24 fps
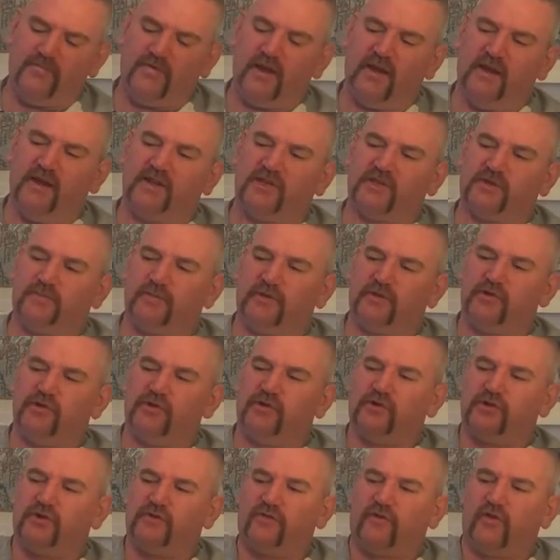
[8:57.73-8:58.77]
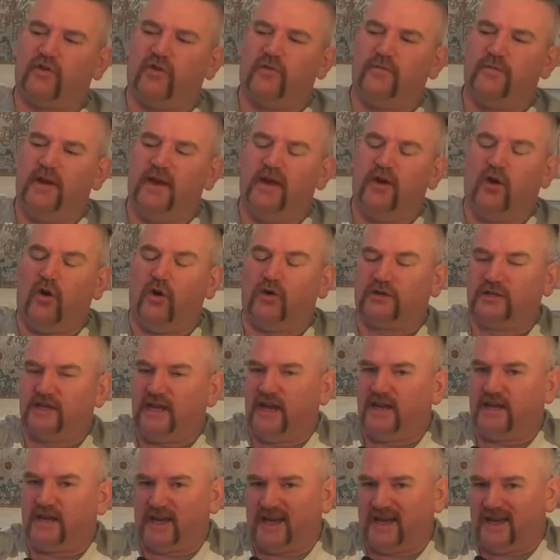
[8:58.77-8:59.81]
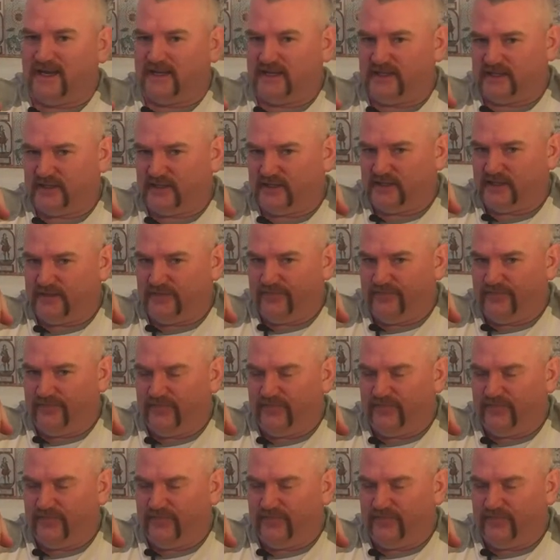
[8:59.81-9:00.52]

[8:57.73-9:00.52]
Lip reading: it's produced from hogshead casks.